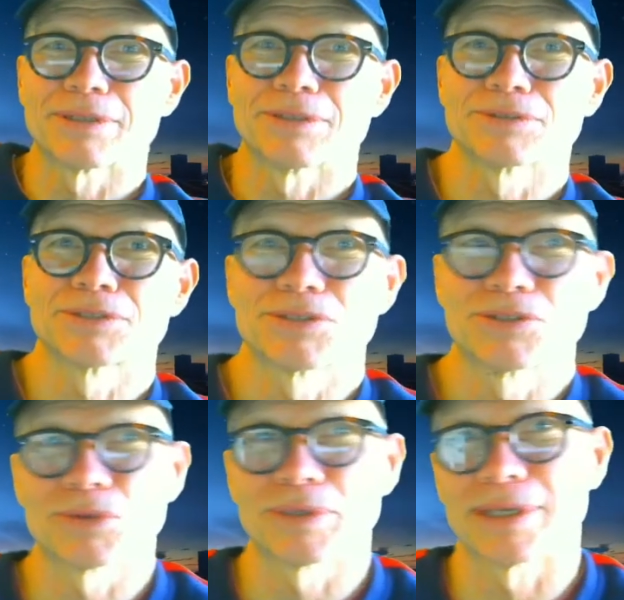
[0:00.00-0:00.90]
you'll just
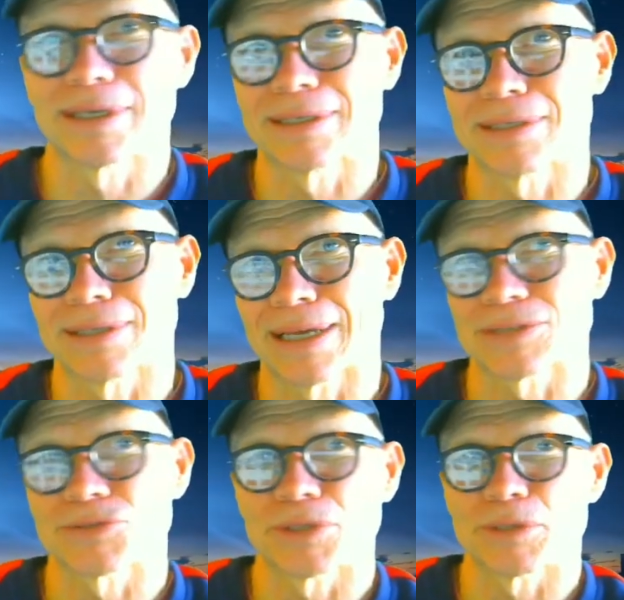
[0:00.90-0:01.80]
do it, and it'll
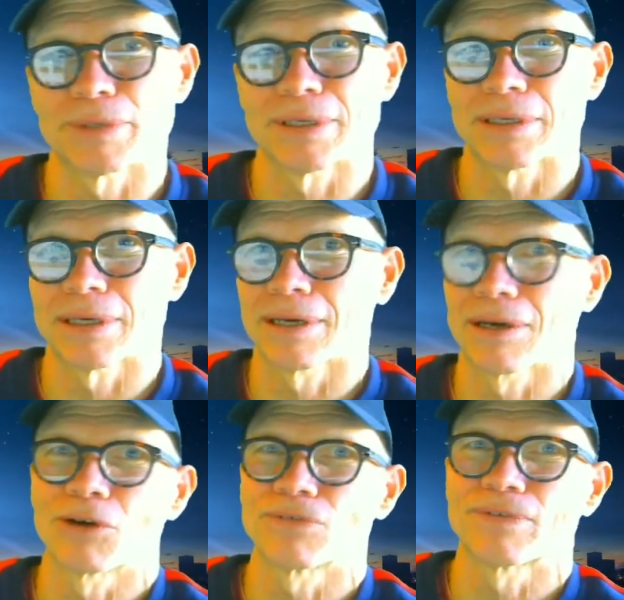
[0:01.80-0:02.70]
actually be
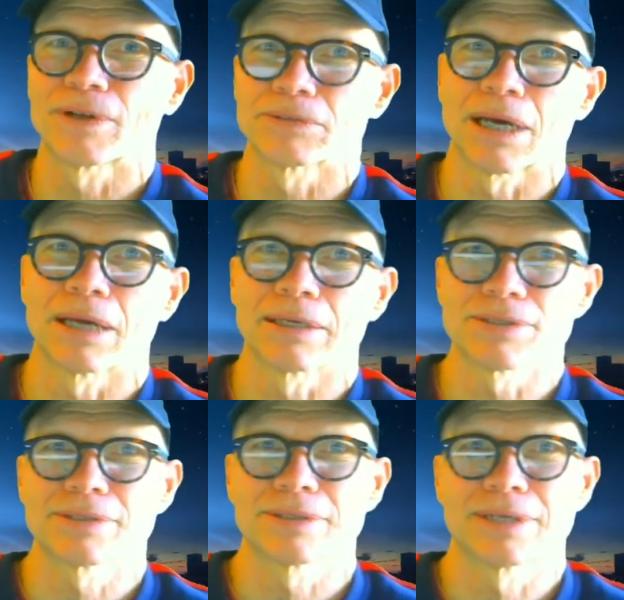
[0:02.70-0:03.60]
heartfelt and
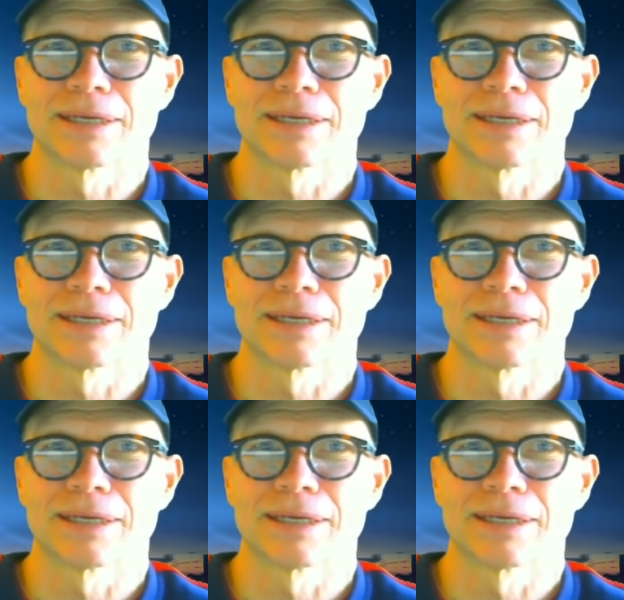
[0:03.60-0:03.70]
honest and